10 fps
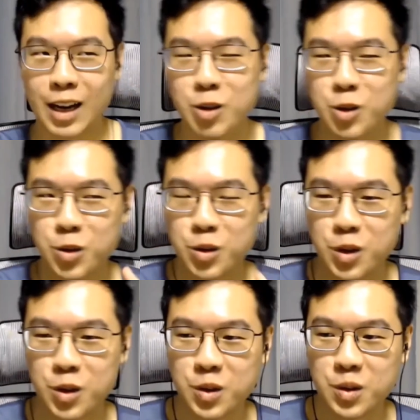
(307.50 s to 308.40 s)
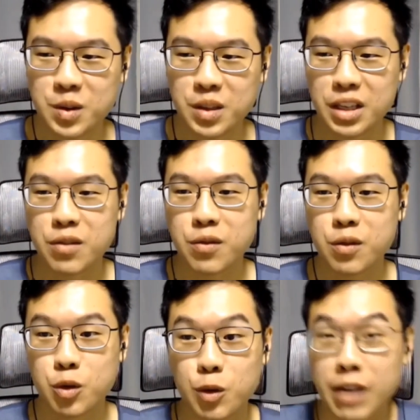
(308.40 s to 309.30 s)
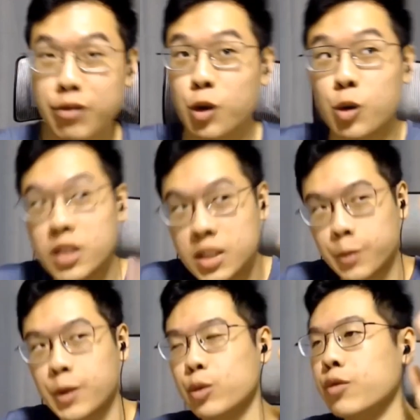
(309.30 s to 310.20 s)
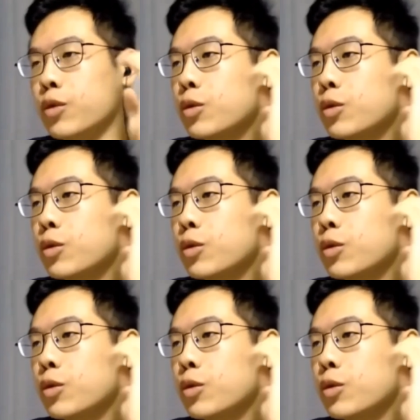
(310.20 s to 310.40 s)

you know if you have the Holy Spirit with